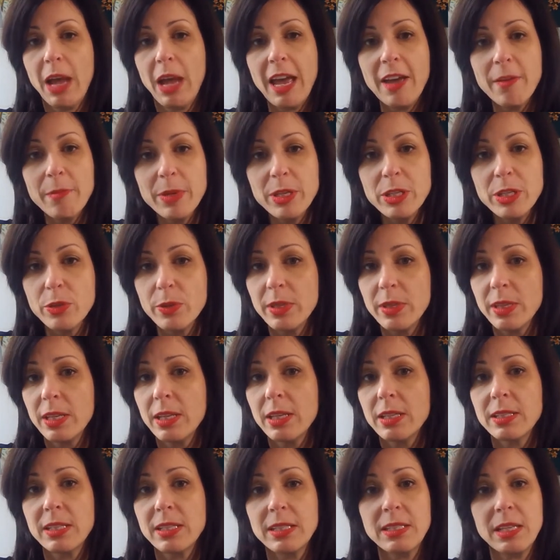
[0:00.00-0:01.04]
have been doing
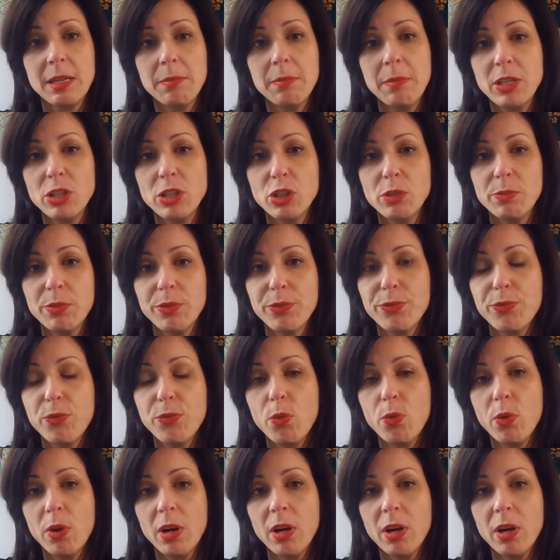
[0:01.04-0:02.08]
this as i mentioned
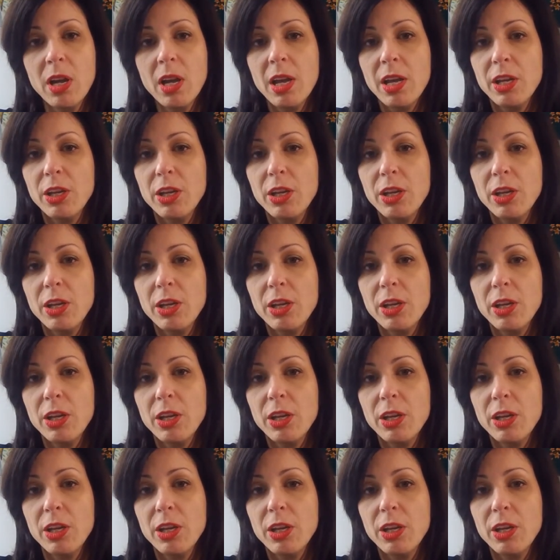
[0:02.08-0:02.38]
before